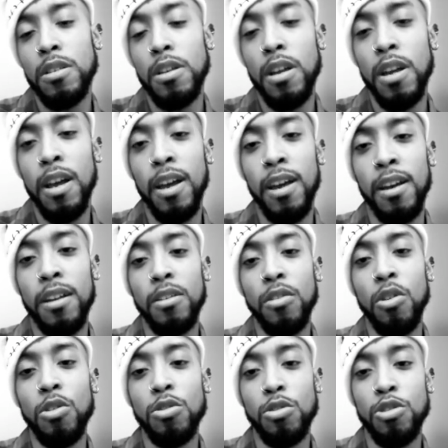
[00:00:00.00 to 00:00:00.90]
and
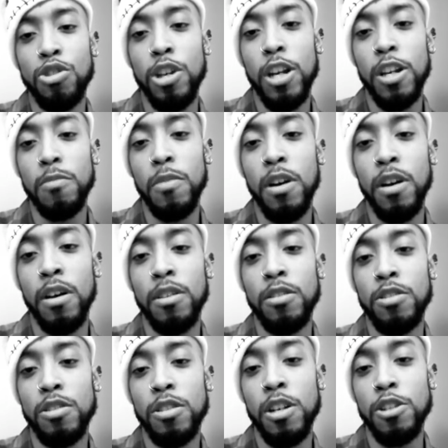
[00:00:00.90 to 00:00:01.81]
also check my
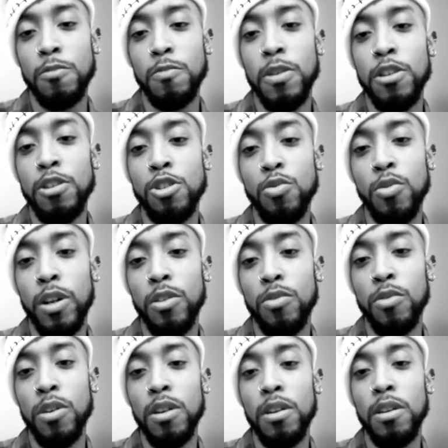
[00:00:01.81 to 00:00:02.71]
Sketch of Peace
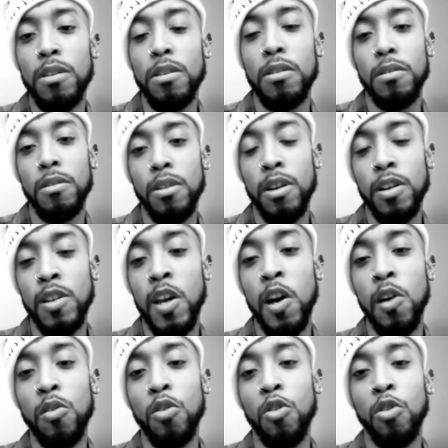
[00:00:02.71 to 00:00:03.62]
23
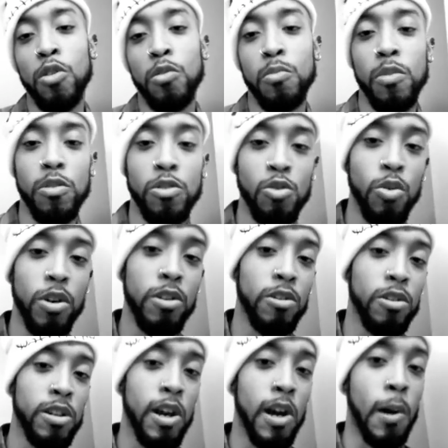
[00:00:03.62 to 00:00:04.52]
account on my Twitter
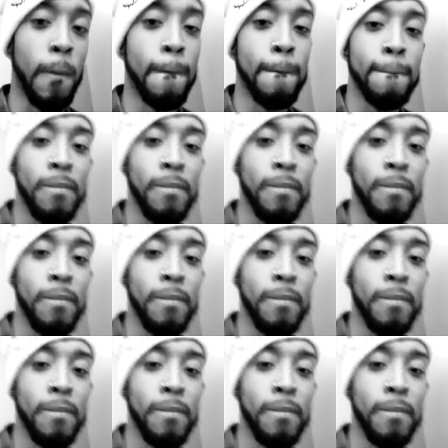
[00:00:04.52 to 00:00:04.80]
account.